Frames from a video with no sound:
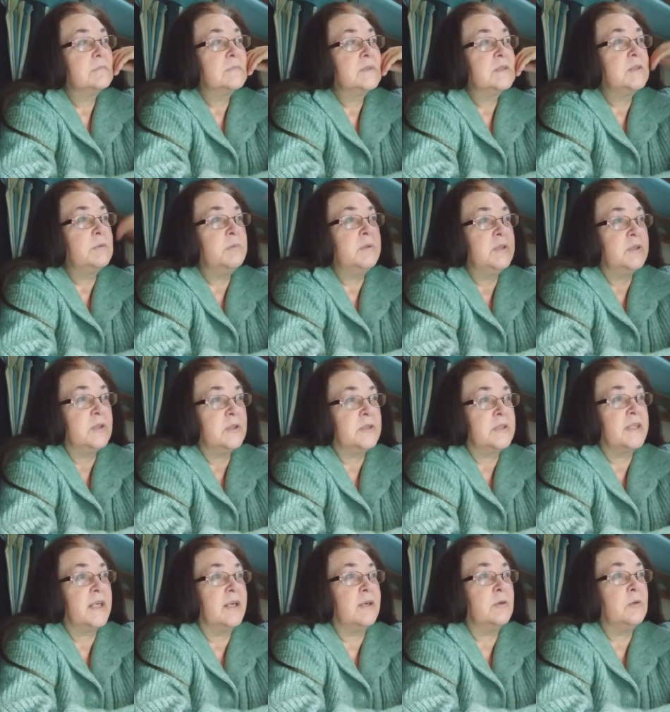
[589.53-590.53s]
to be
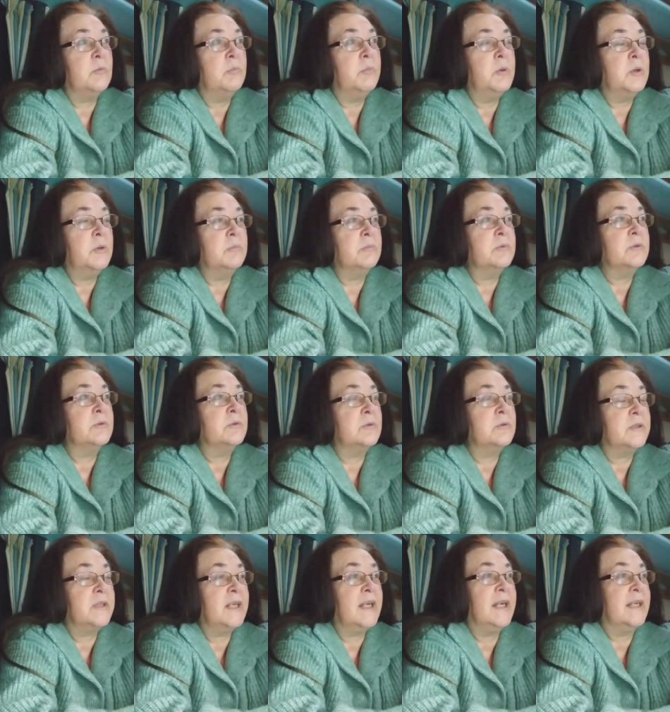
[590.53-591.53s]
shot at or bombed or
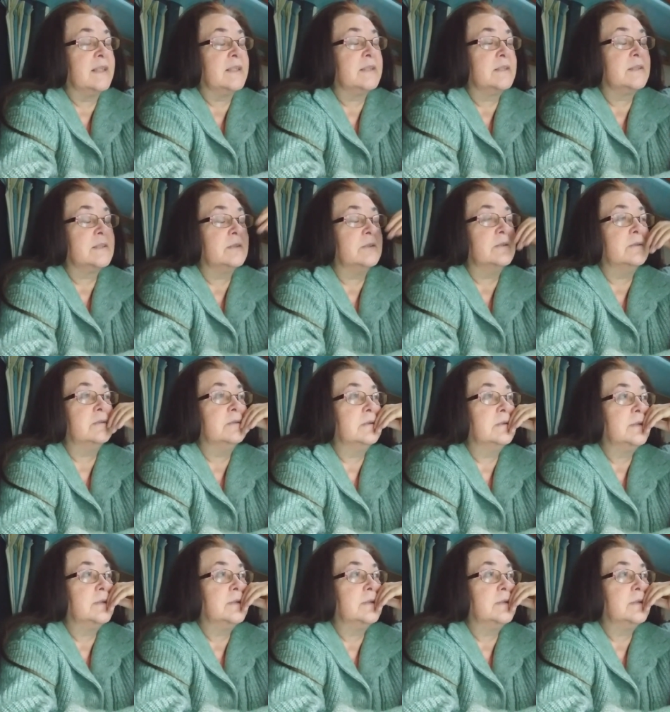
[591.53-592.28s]
gassed or